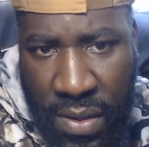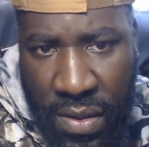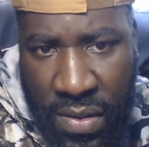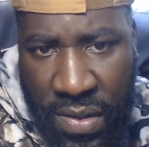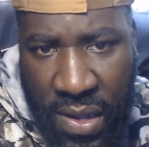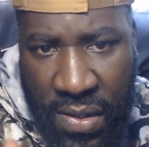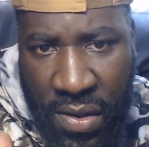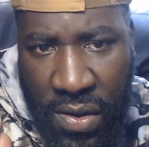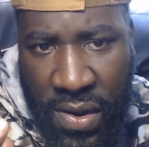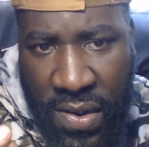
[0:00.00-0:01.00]
Your
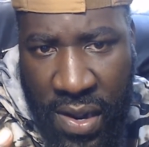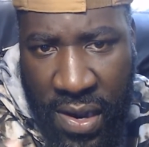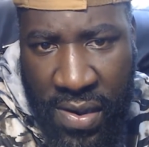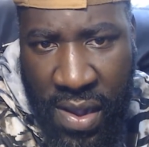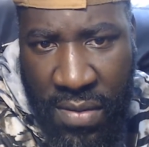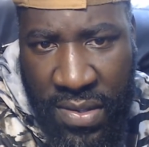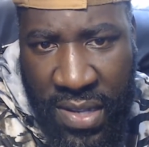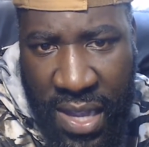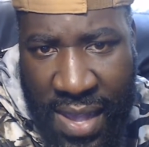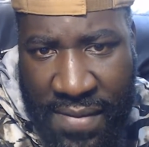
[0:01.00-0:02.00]
season going to change. I'll
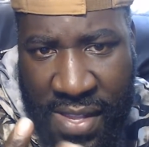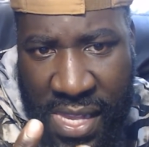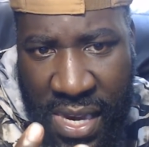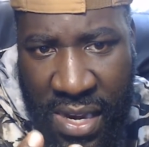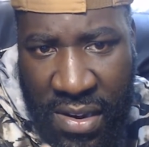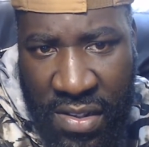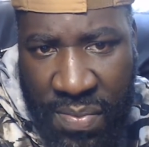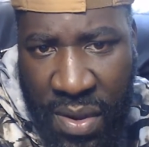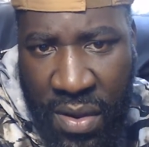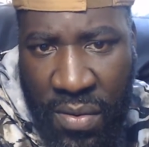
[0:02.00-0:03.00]
see have ascended in the
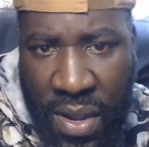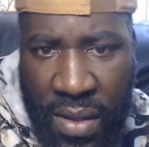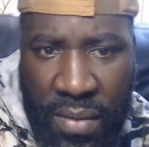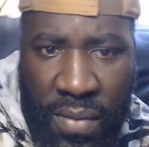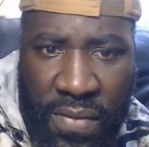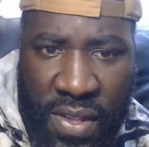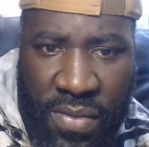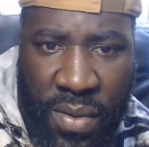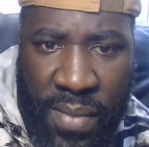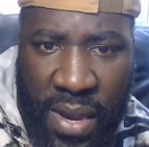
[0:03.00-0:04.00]
spirit realm.
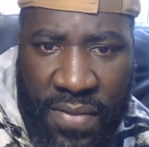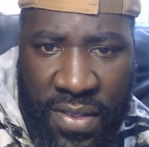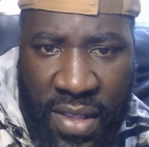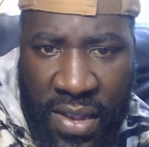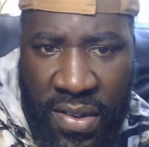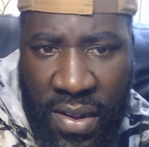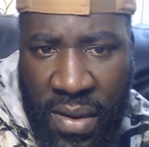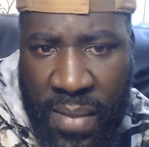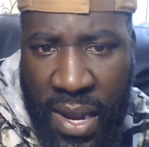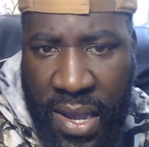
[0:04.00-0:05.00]
Visible manifestation of
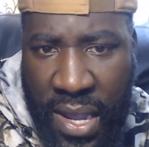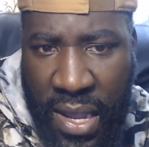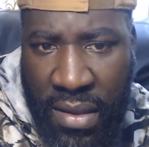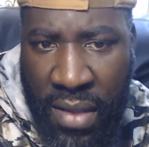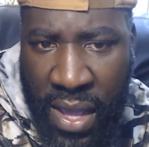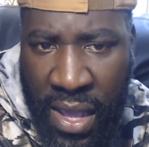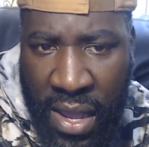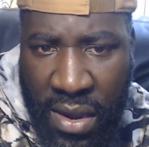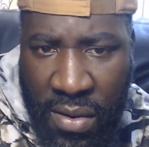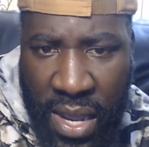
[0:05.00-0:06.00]
the Malachim.
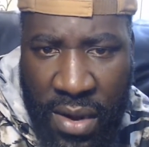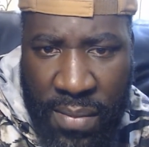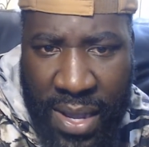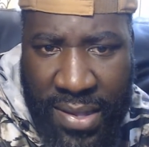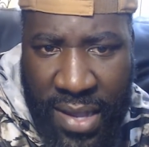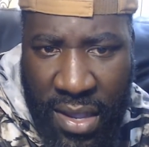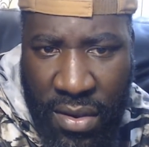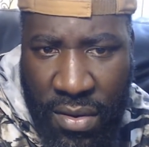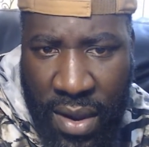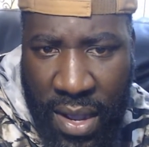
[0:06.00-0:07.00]
Don't let no man take
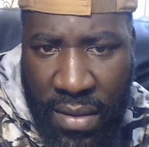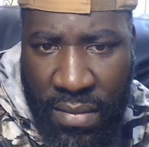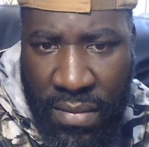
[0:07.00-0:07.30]
your crown.